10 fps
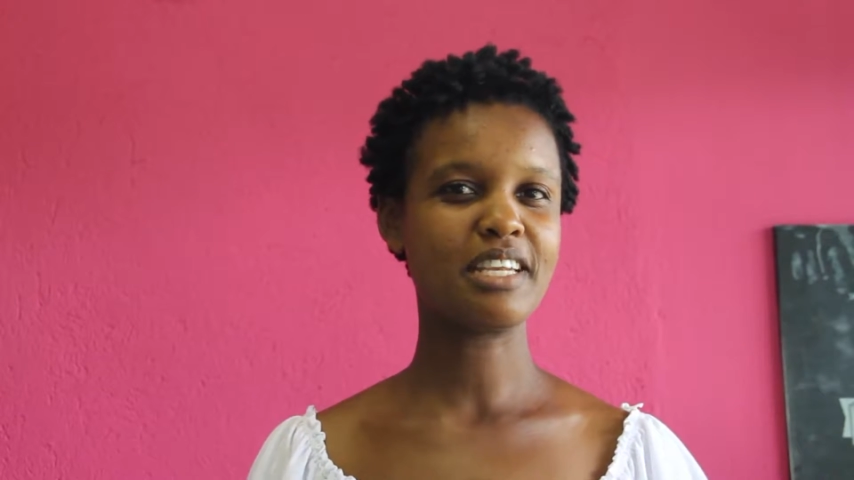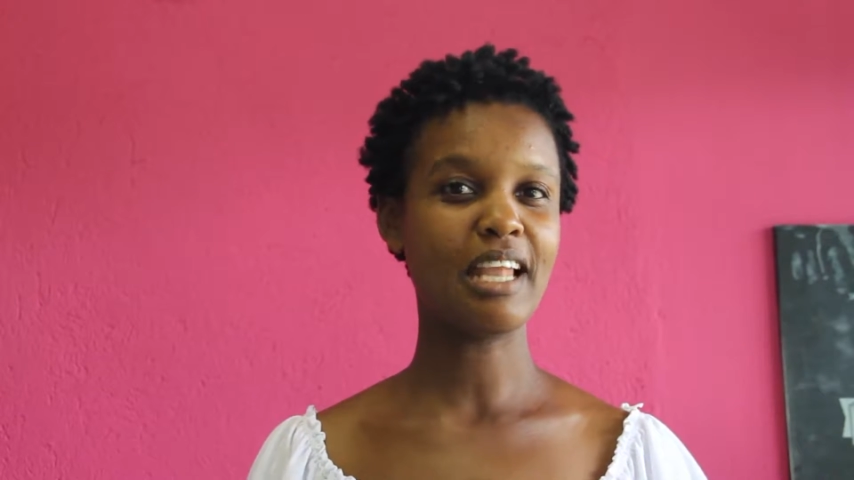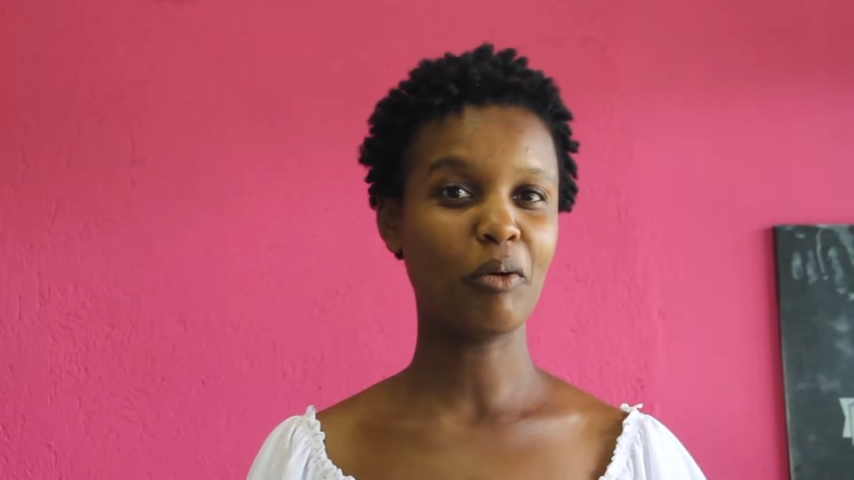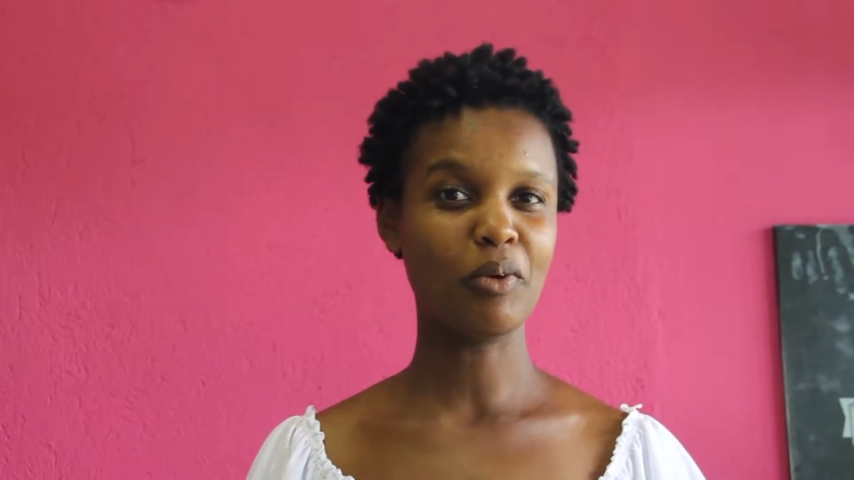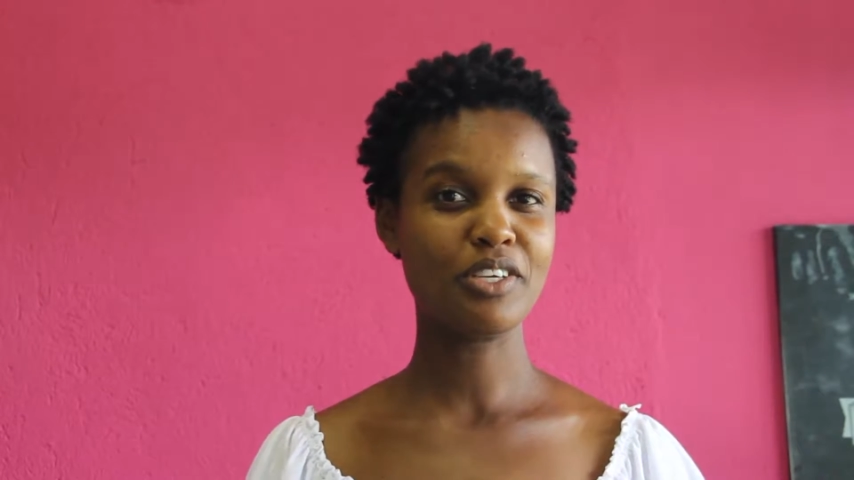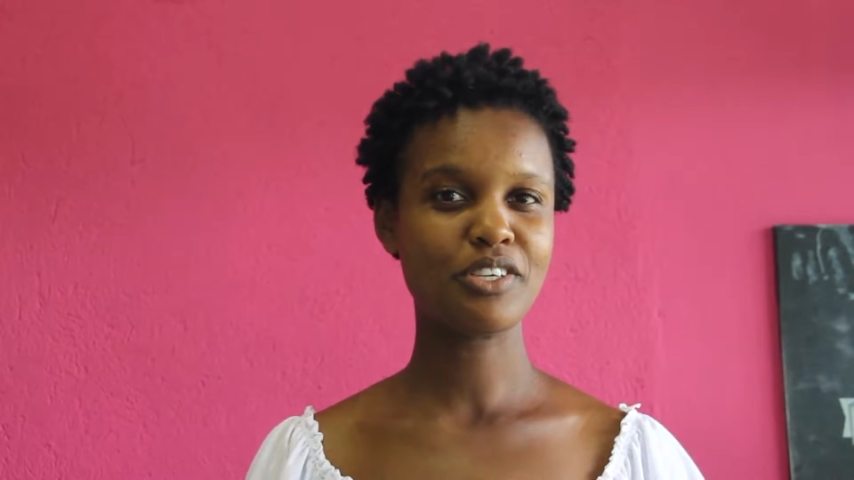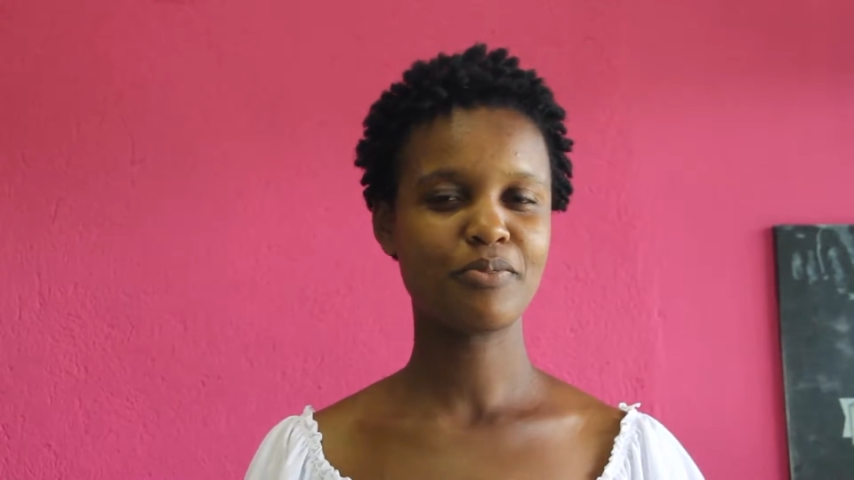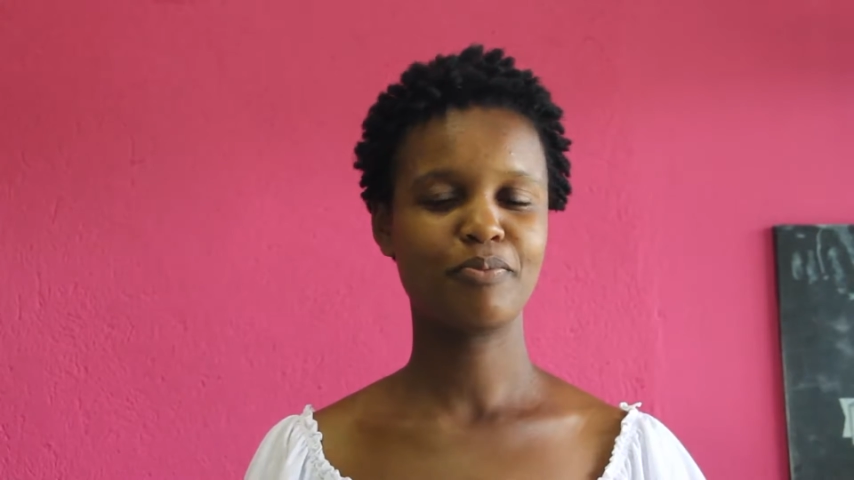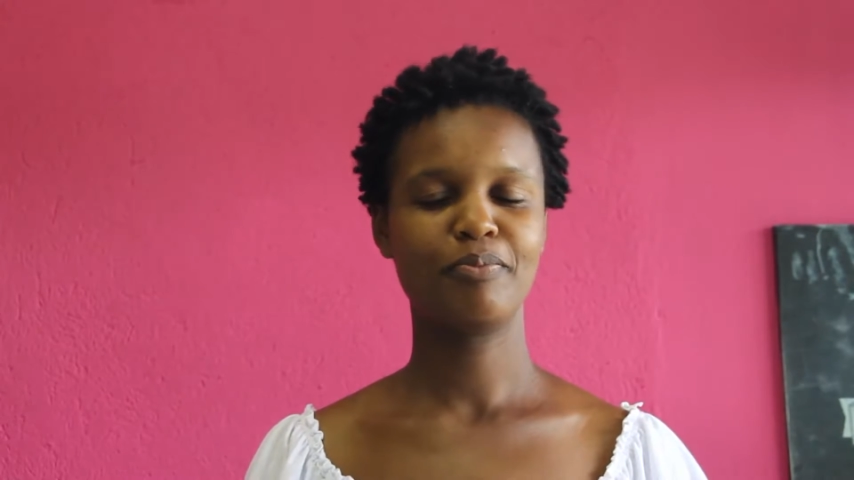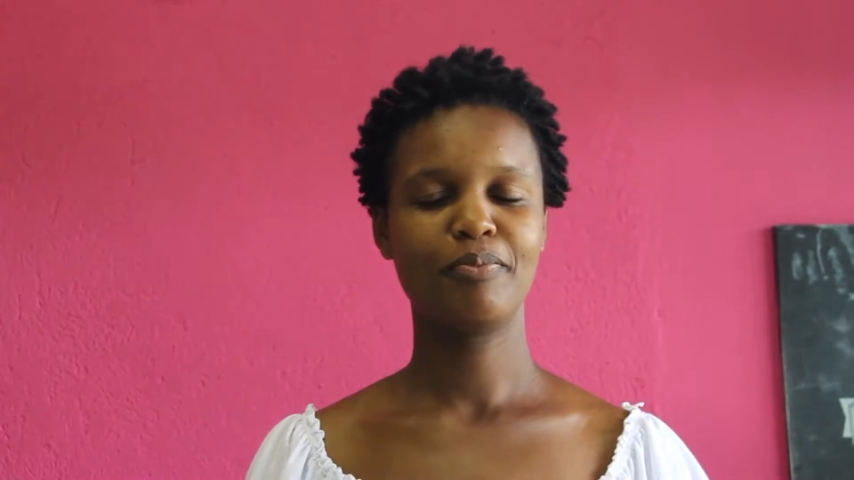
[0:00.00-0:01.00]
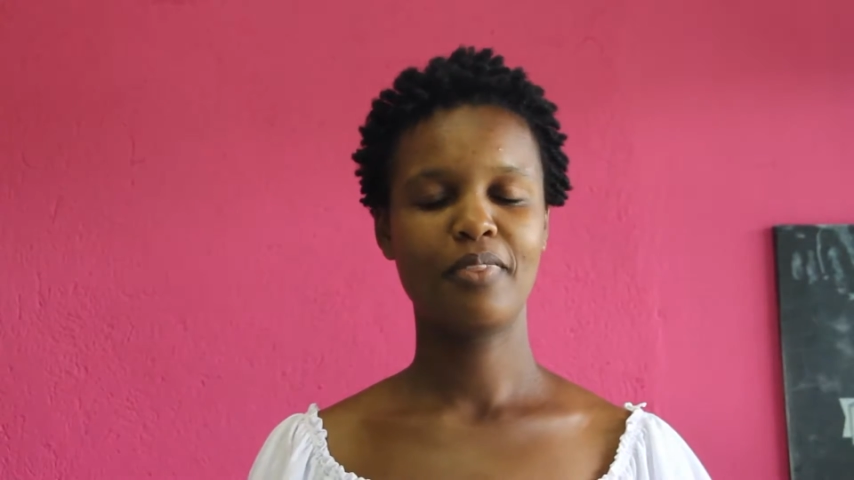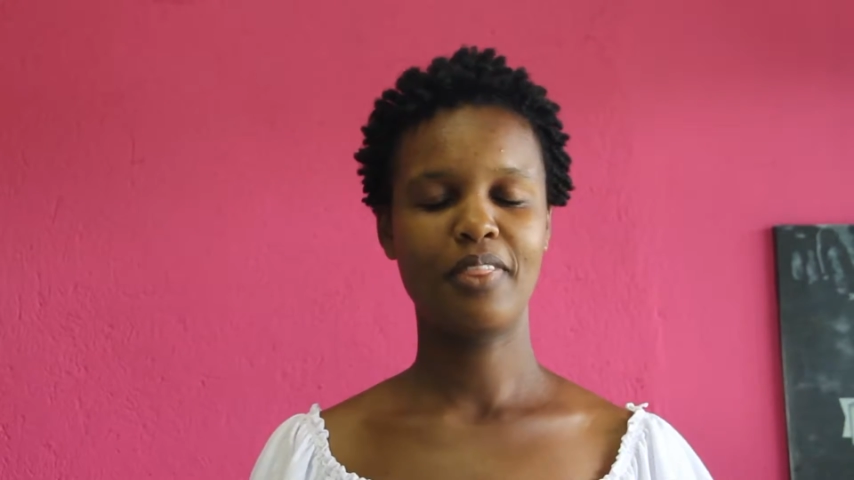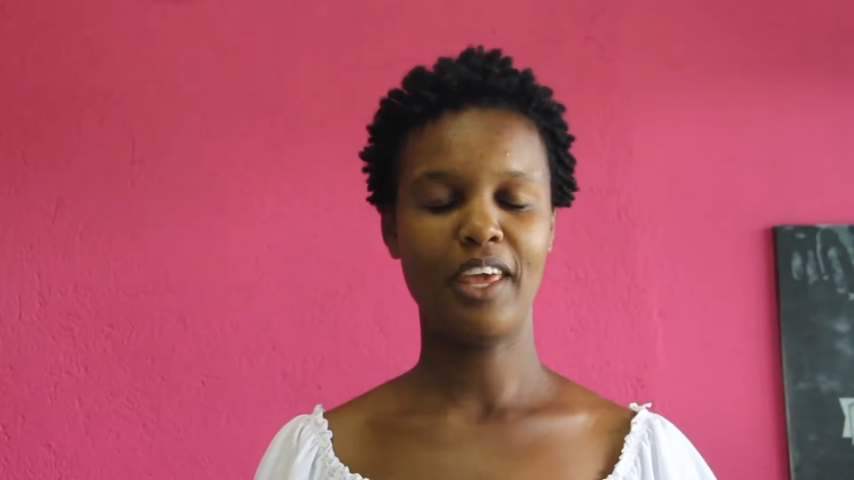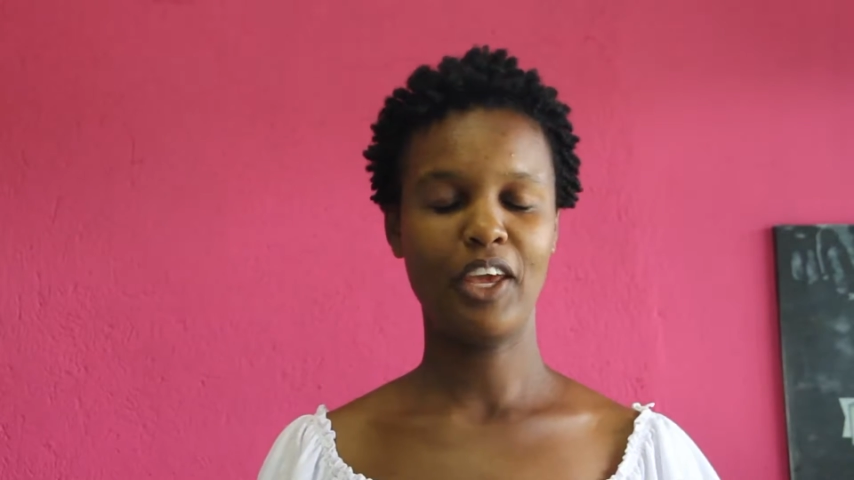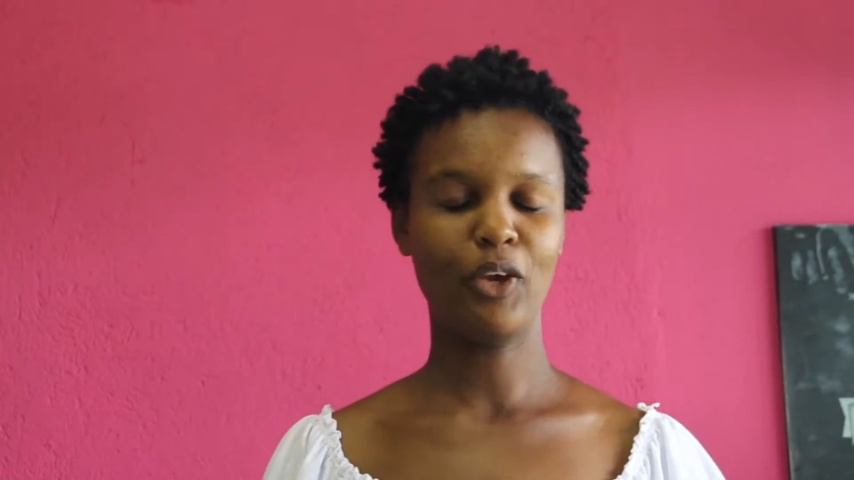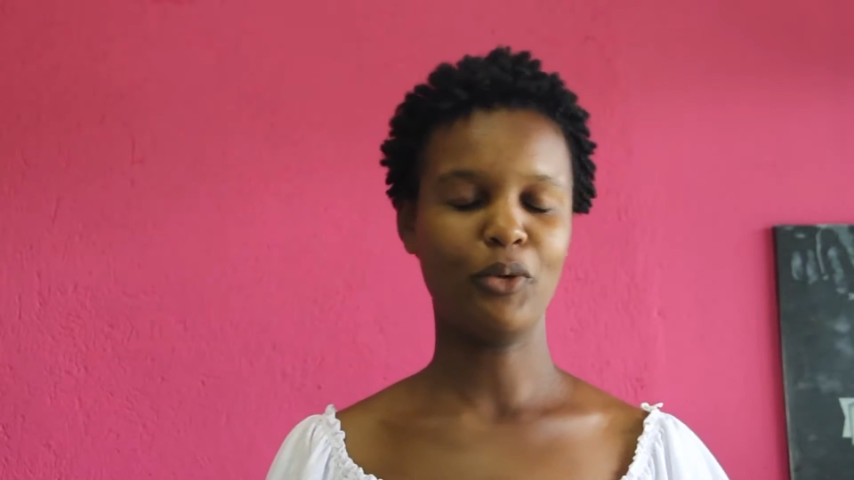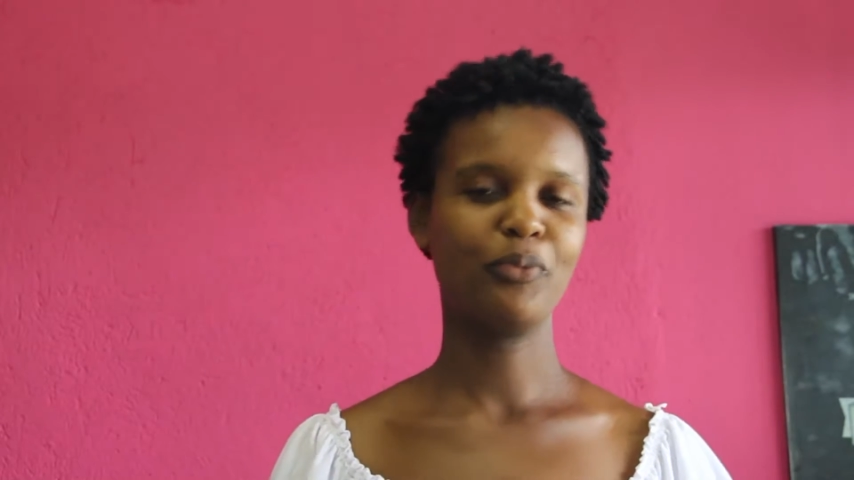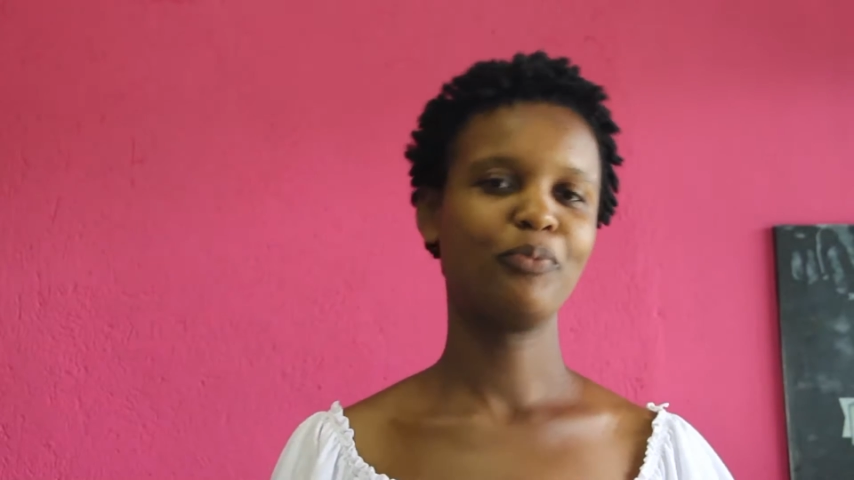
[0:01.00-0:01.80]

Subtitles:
language. Thank you.